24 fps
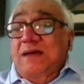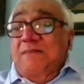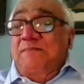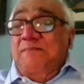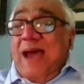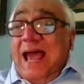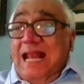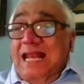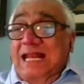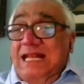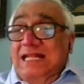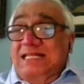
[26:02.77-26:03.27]

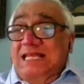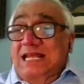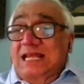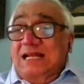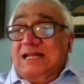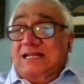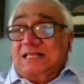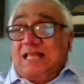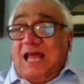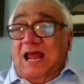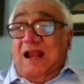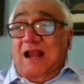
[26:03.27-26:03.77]

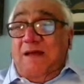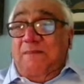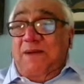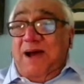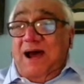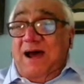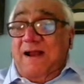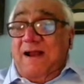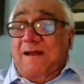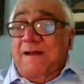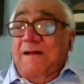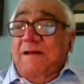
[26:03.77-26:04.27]
managing
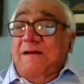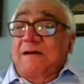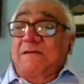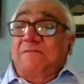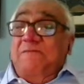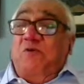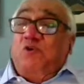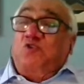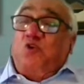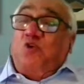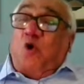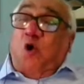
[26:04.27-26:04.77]
Taliban
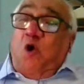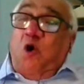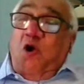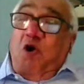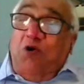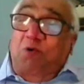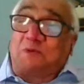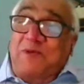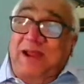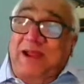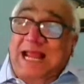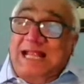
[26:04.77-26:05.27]
was
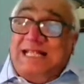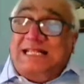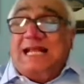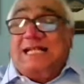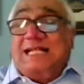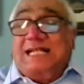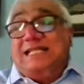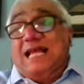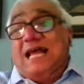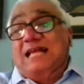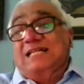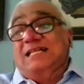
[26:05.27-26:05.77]
always
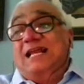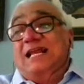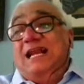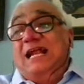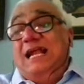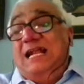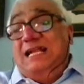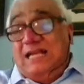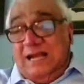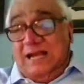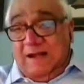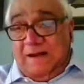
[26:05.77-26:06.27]

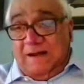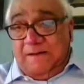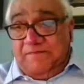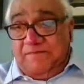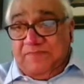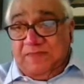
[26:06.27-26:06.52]
exaggerated.